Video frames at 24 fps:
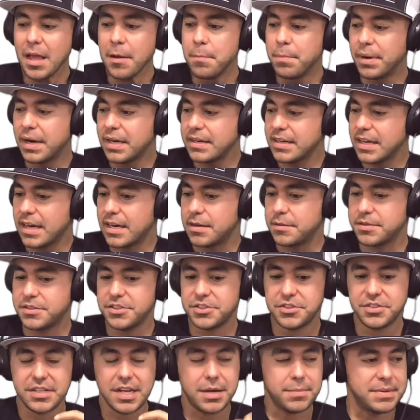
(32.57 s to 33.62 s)
But
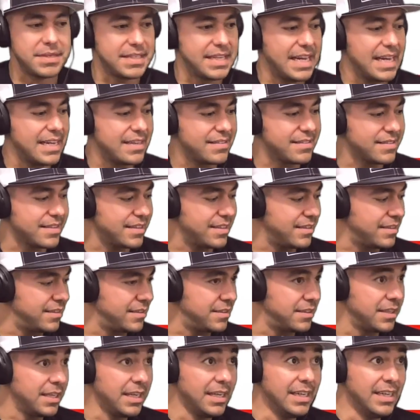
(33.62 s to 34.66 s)
just set up a desk
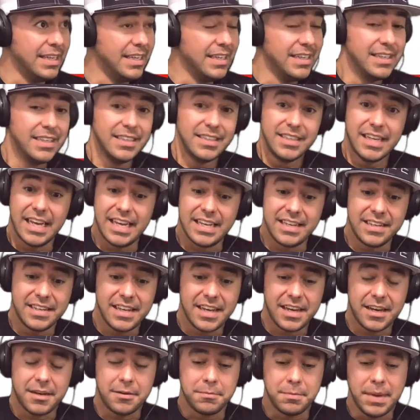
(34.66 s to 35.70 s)
and
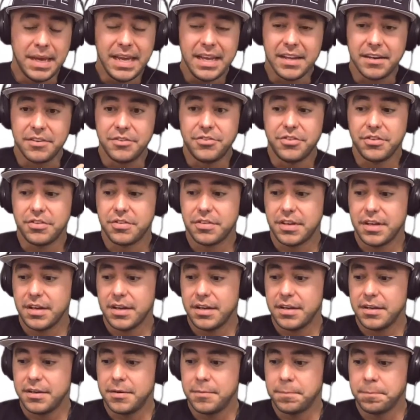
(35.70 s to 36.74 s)
man, just
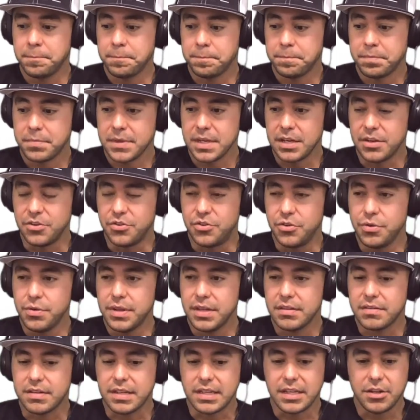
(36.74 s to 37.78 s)
gonna do
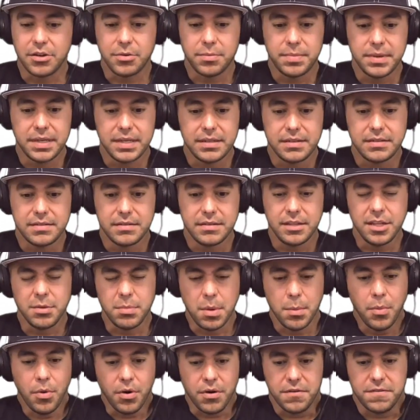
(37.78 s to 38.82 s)
this a little bit
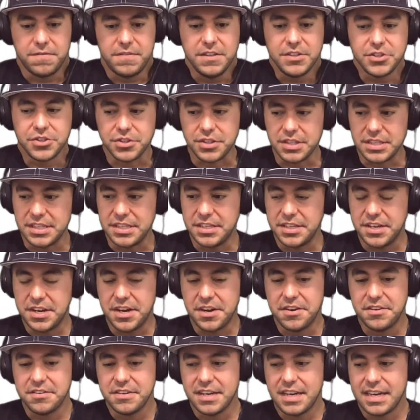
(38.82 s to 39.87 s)
more officially, you
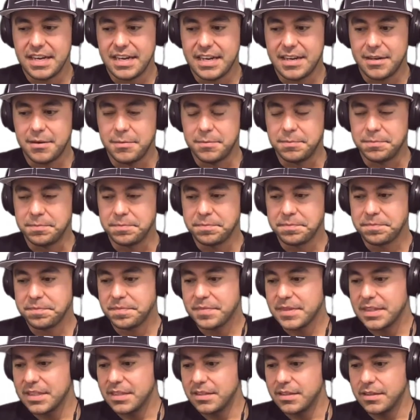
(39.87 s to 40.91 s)
know.
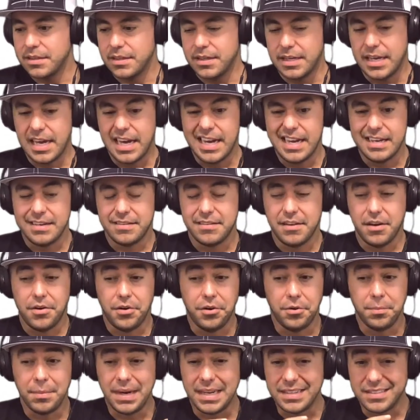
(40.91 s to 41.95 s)
Got
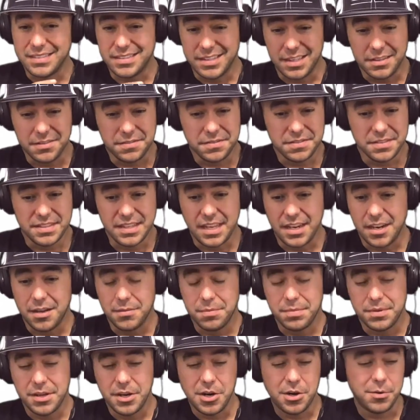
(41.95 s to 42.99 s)
all my stuff set
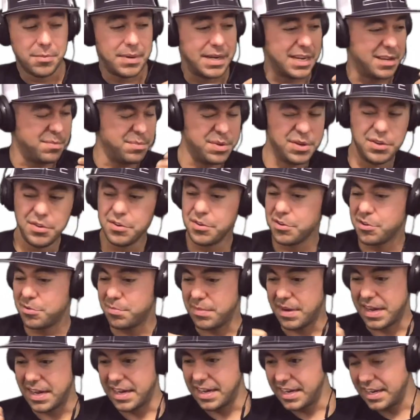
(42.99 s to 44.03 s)
up, you know, my computer,
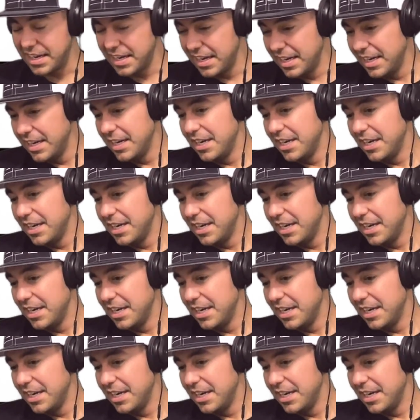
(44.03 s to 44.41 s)
my